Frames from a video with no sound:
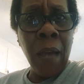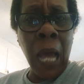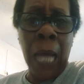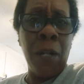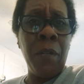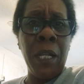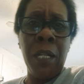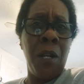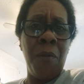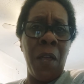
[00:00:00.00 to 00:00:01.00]
I don't
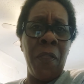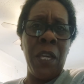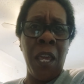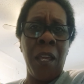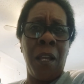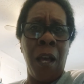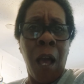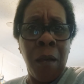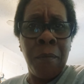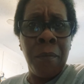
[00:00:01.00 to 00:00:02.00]
get no other
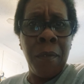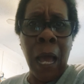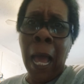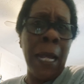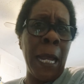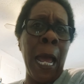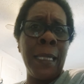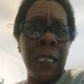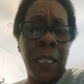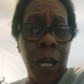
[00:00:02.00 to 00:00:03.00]
income. I
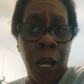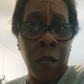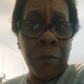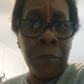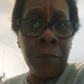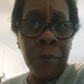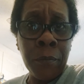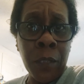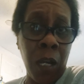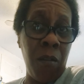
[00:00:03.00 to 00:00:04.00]
got to come,
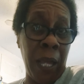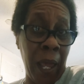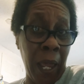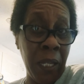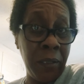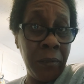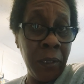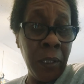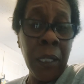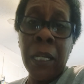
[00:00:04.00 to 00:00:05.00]
okay?
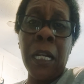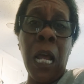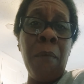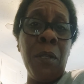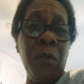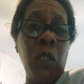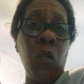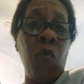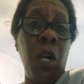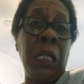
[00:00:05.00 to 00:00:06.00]
And I'm used to
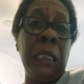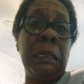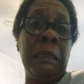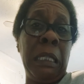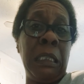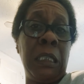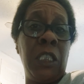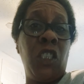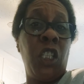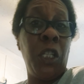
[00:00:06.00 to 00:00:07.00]
working 6
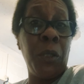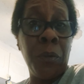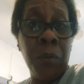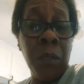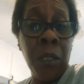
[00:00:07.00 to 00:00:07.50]
to 2.